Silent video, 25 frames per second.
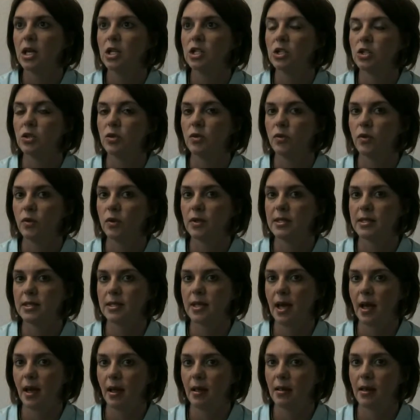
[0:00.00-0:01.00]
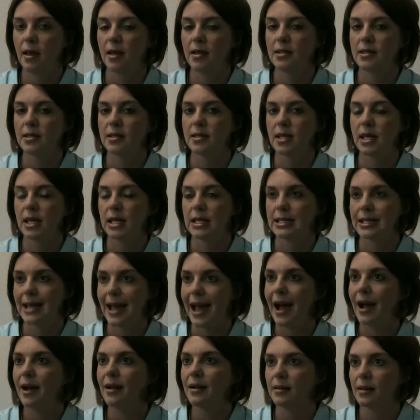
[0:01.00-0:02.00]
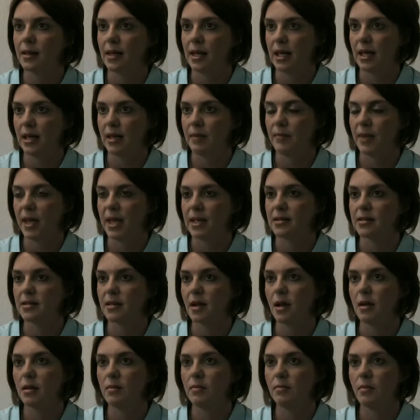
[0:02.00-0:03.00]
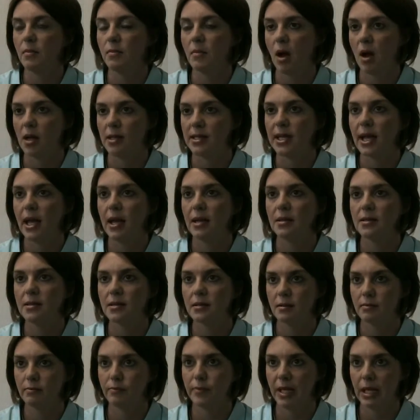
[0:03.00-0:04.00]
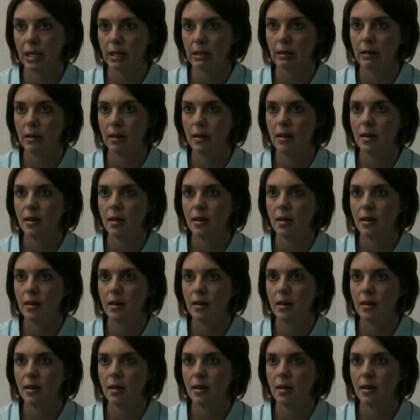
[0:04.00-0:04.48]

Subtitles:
to tell us exactly, based on Montana's bill,